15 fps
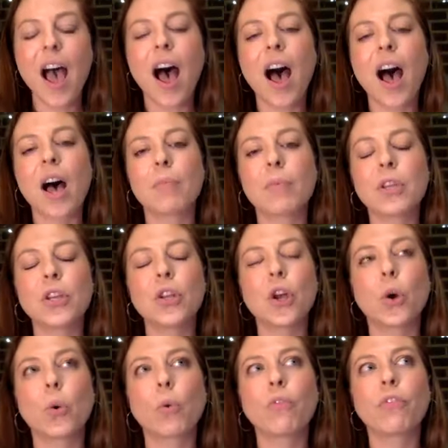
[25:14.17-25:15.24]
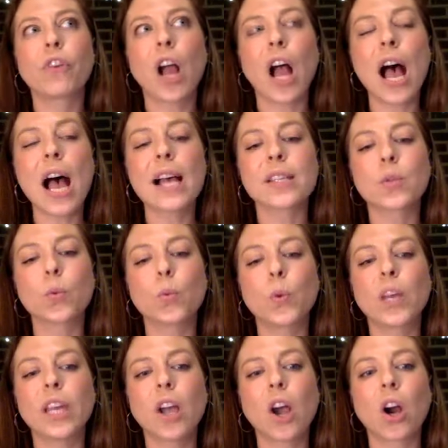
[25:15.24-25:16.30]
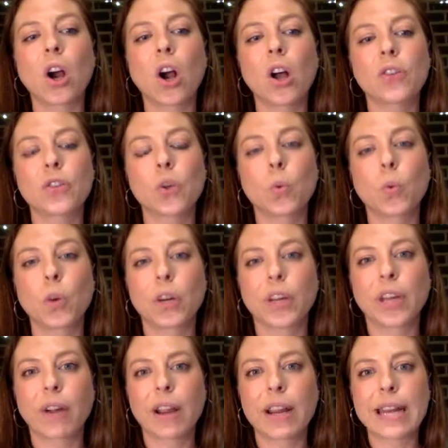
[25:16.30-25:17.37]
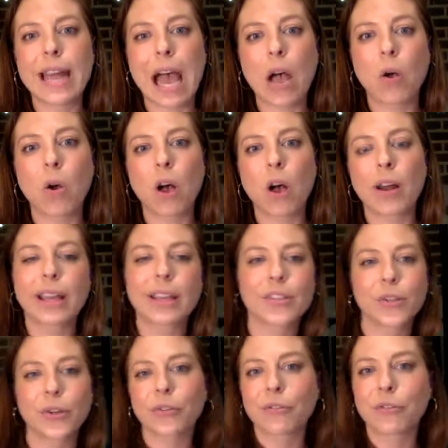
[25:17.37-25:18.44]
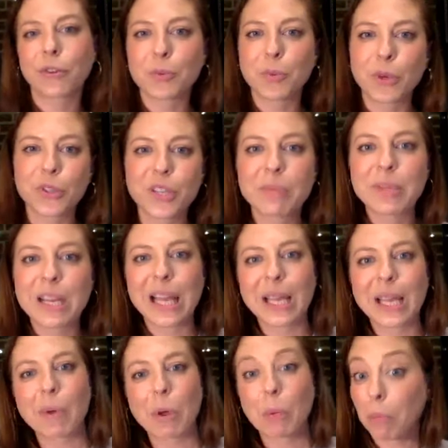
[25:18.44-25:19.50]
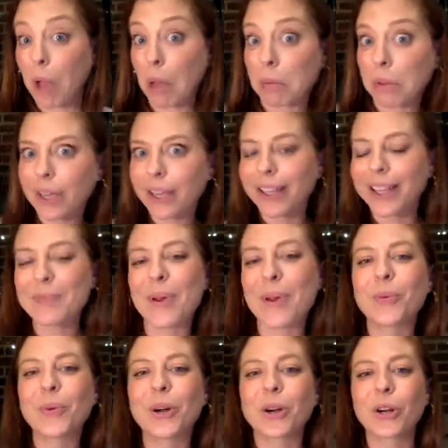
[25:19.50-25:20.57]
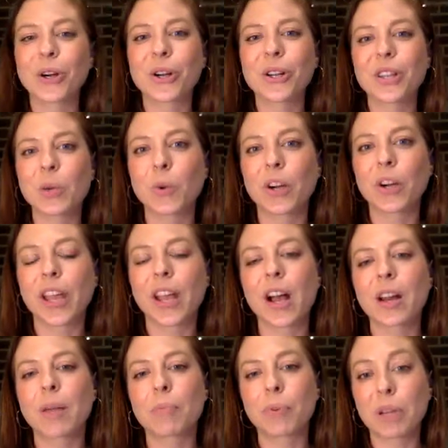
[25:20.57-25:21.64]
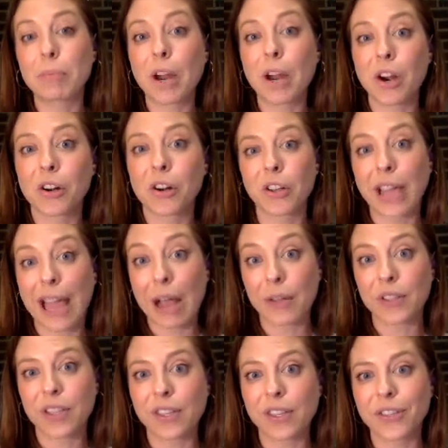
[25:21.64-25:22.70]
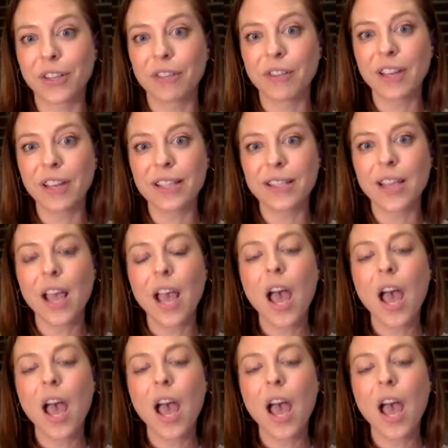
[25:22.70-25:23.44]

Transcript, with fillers: Um, you know, for us, we are also working right now on, I guess you're the first person I'm talking about publicly, but we're currently working on a premarital counseling service.